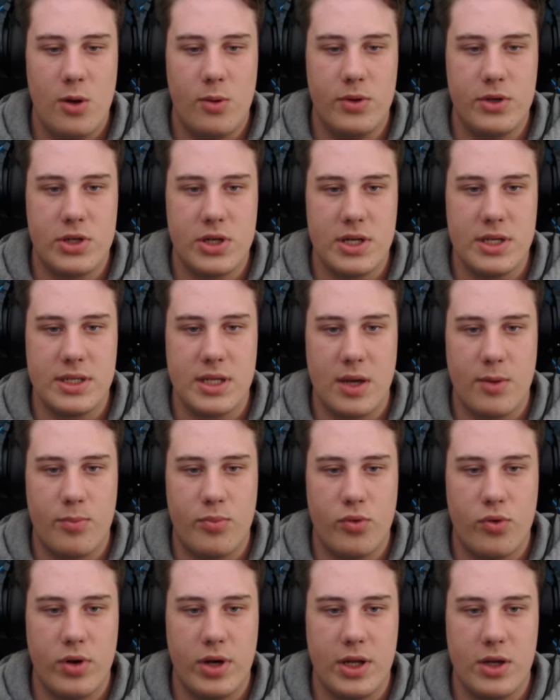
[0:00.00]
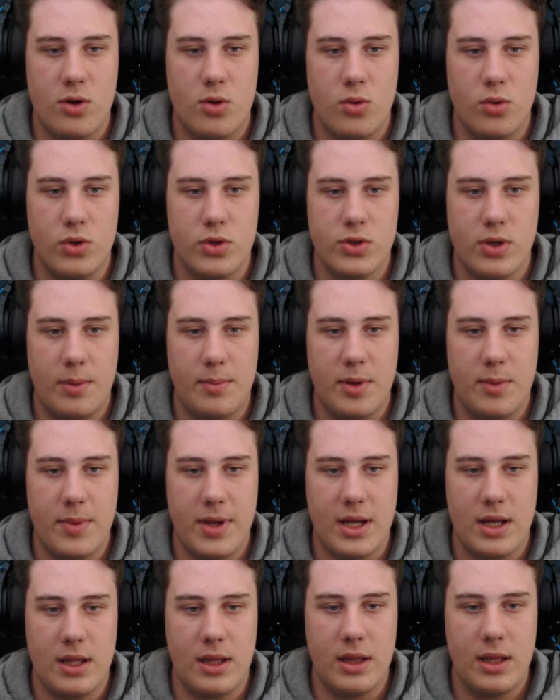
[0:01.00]
which is pretty cool. So I'm going to
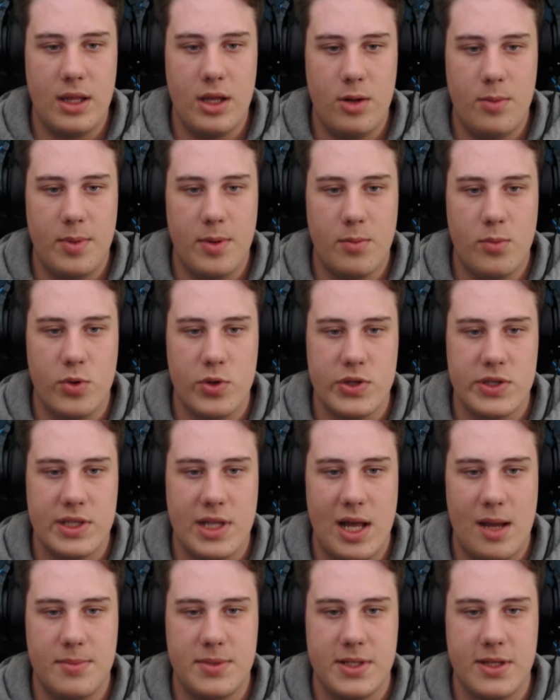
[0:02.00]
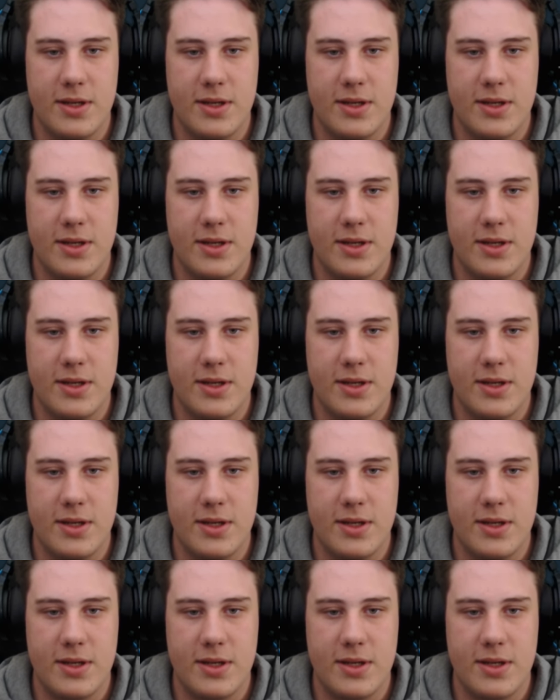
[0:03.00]
make a little bit more slabs